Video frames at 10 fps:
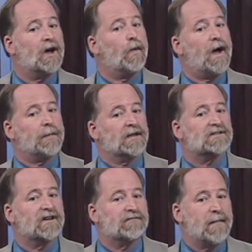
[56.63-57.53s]

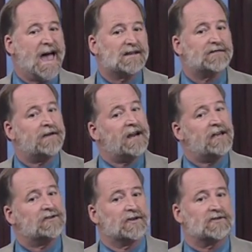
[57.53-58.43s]
weapons of mass
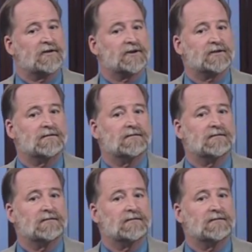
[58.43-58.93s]
financial destruction.